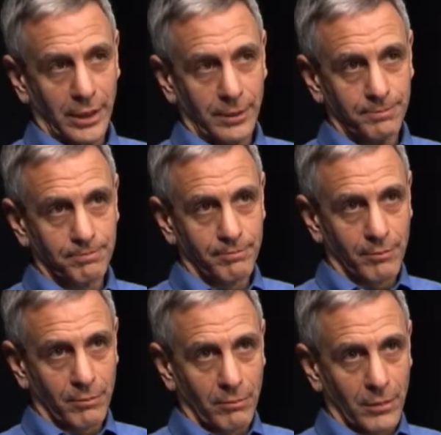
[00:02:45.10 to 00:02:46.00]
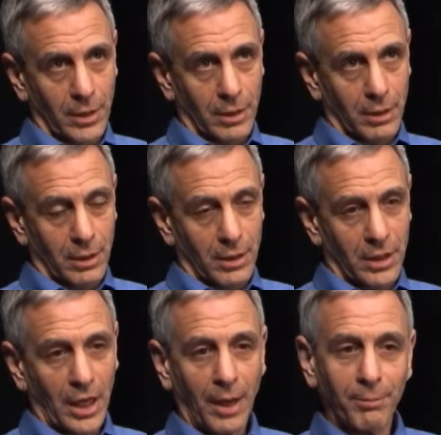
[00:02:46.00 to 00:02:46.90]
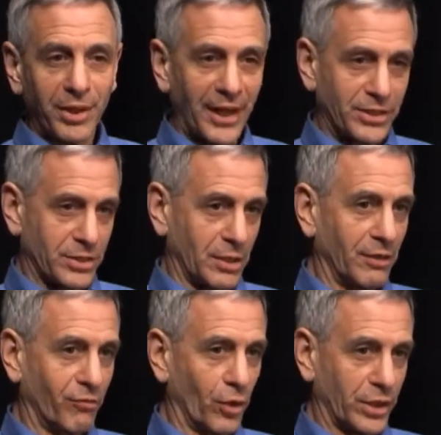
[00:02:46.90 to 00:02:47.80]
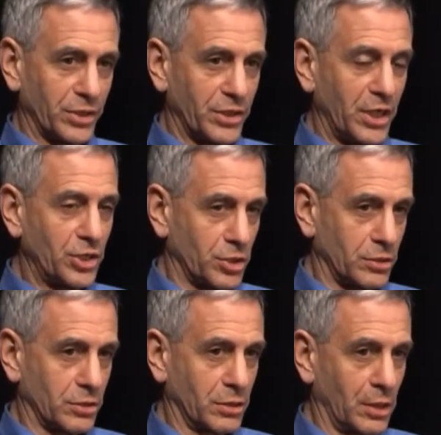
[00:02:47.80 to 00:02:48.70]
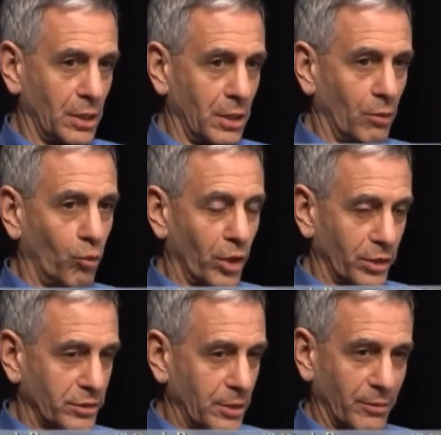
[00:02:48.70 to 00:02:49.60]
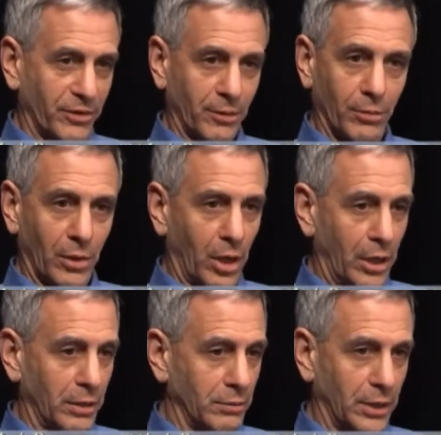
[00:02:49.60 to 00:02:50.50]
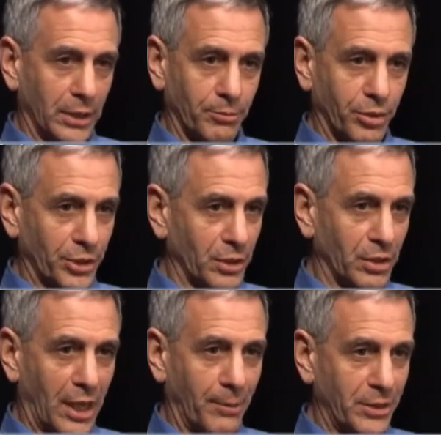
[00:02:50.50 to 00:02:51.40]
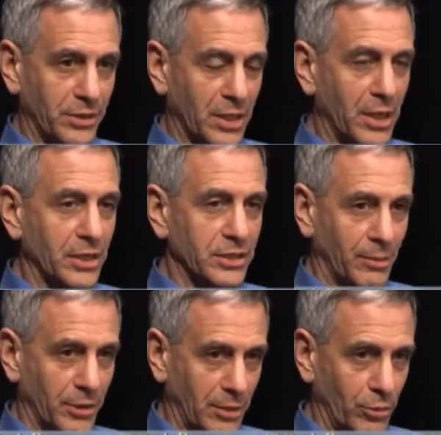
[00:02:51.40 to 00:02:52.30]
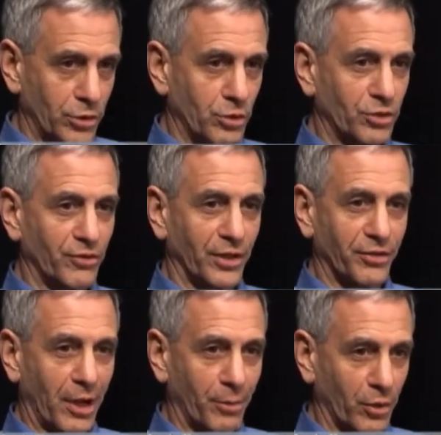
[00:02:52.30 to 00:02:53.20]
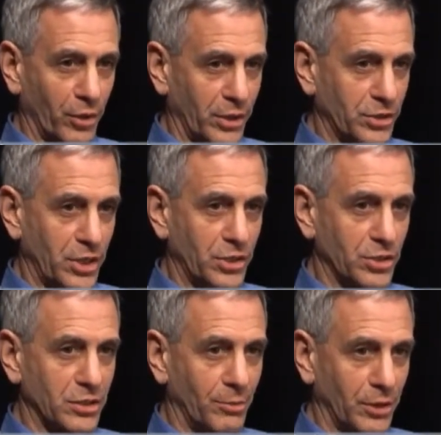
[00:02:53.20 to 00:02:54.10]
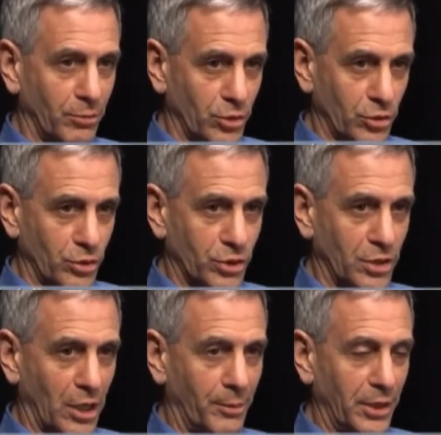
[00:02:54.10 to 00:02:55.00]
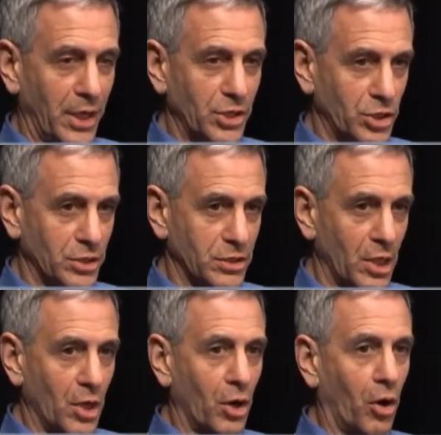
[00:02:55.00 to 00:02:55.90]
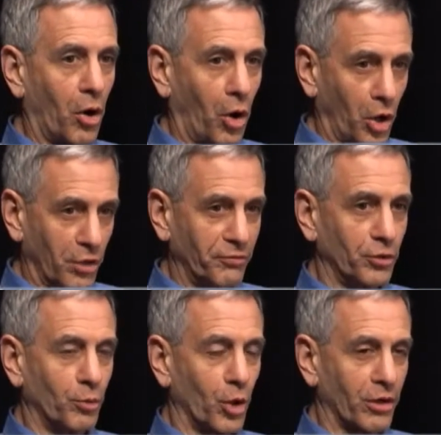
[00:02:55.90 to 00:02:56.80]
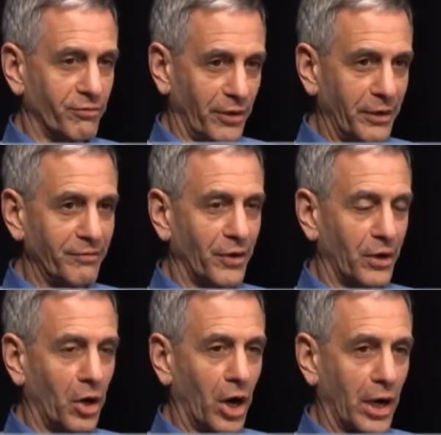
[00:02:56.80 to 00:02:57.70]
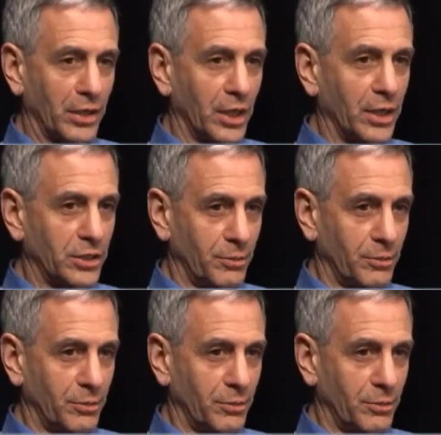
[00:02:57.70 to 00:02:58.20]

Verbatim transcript: um, complex of organizations. One, some of them are uh, political lobbies, some of them are Jewish philanthropic organizations, some of them are Jewish denominations, mm-hmm. all of whom work very, very hard